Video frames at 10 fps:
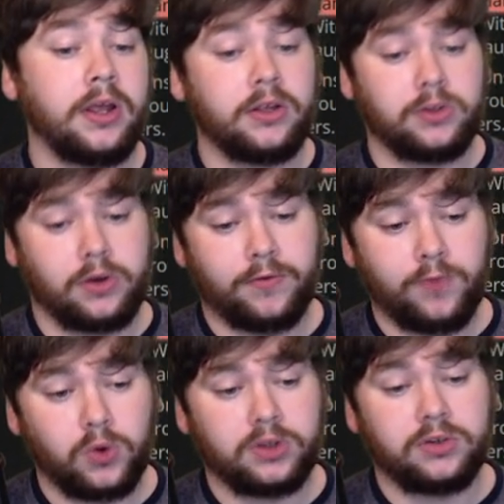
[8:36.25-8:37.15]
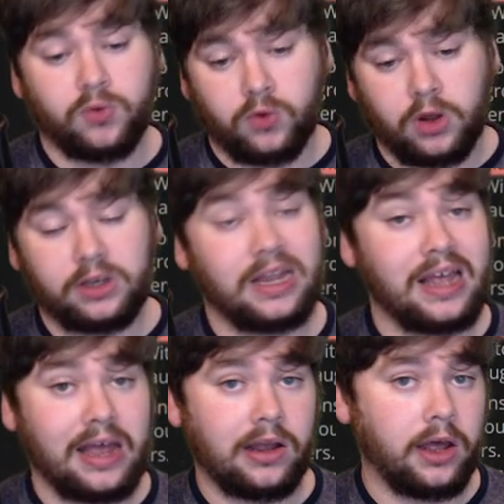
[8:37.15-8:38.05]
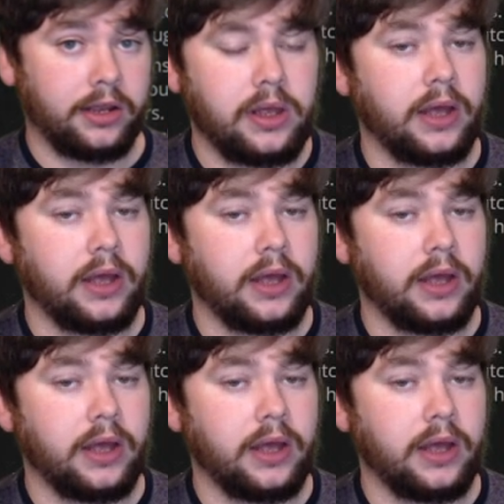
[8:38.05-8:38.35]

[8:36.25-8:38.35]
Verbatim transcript: so you're forced to run and hide.